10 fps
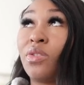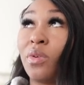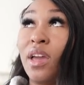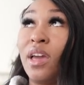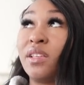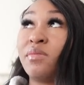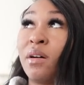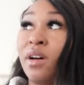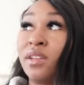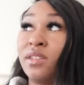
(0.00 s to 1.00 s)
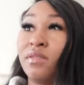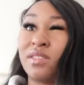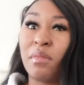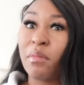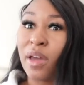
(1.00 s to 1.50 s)
eat three eggs by myself.
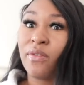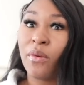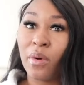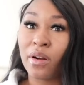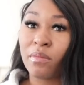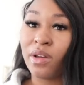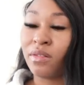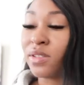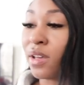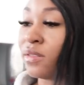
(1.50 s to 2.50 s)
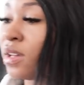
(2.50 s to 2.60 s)
So I'm going to make four to be on the safe